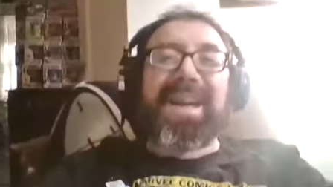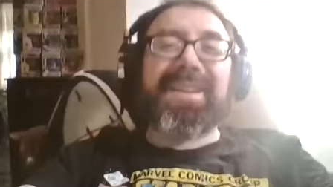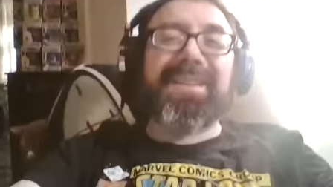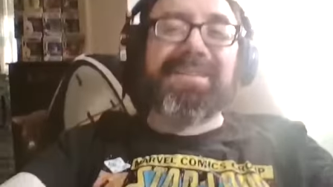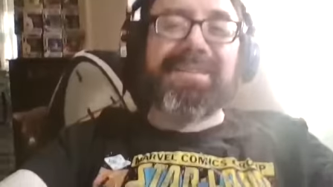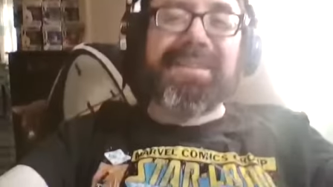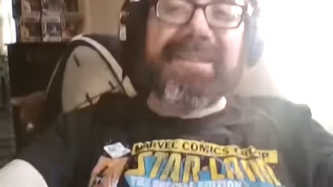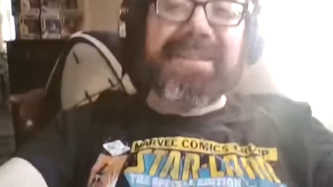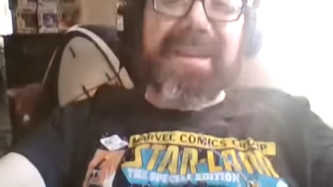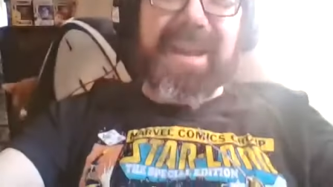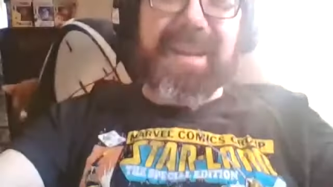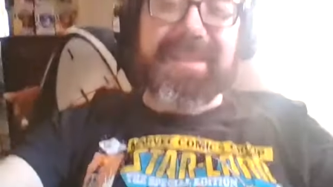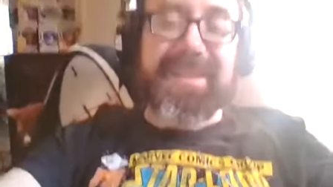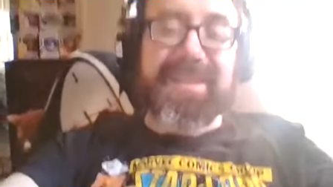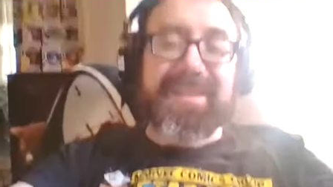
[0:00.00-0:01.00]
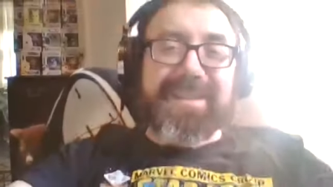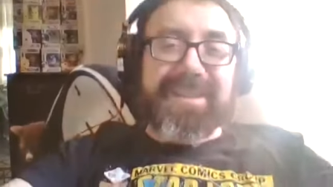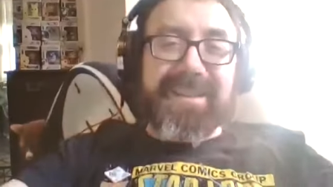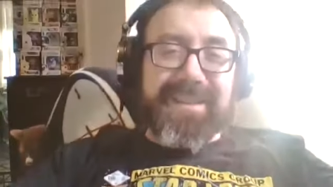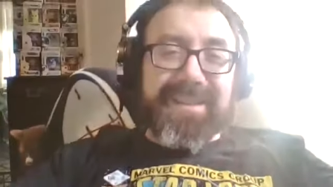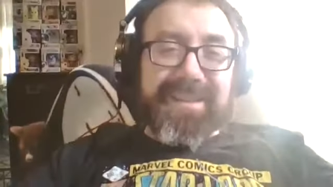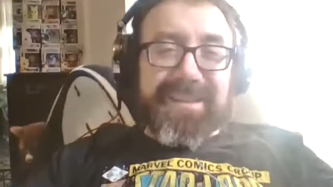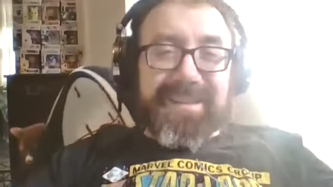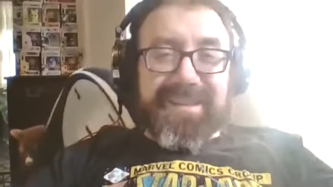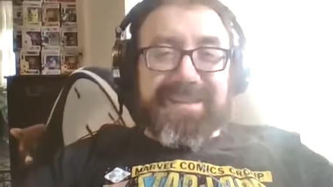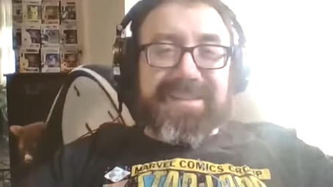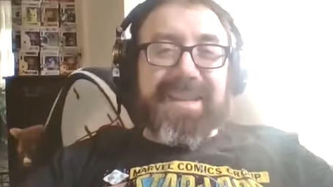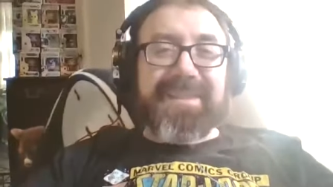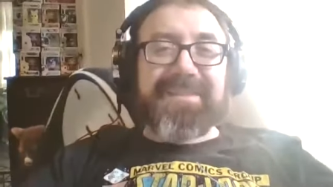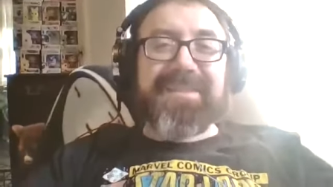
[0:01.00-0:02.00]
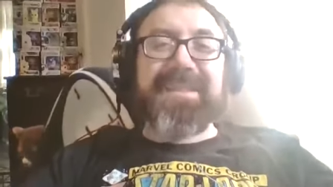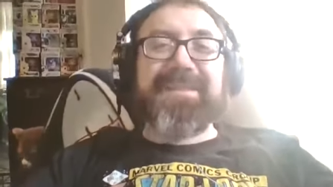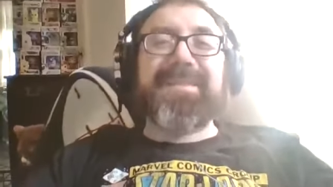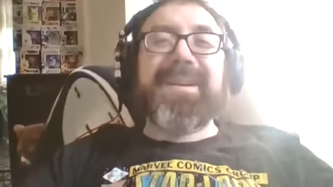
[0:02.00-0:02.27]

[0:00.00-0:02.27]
i agree the acting is definitely